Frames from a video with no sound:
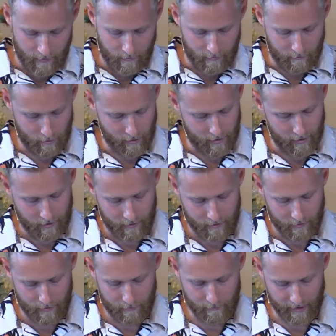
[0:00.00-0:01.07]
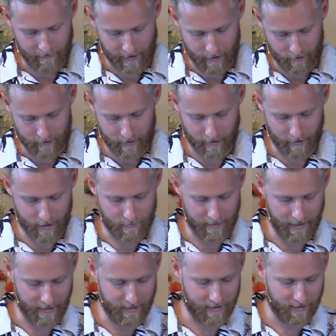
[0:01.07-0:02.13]
Well, my final
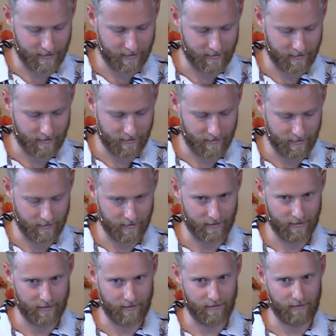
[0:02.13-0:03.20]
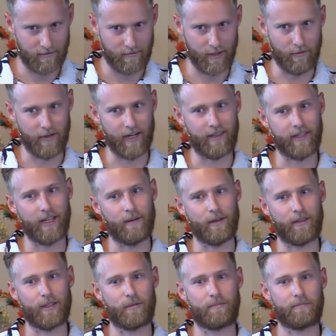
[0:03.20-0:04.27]
encouragement is, you know, when I think
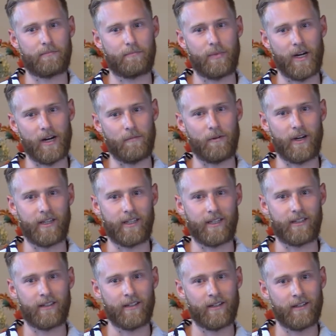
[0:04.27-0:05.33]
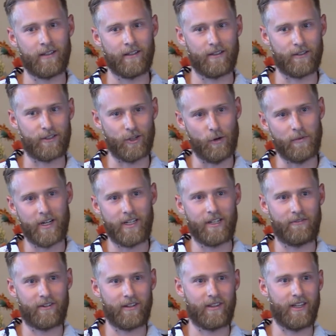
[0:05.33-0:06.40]
about this parable, I think there's so many
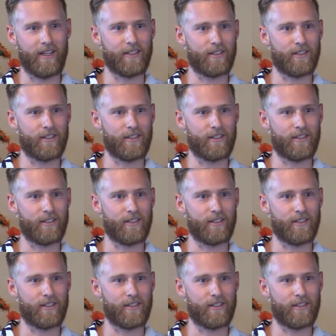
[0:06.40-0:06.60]
different things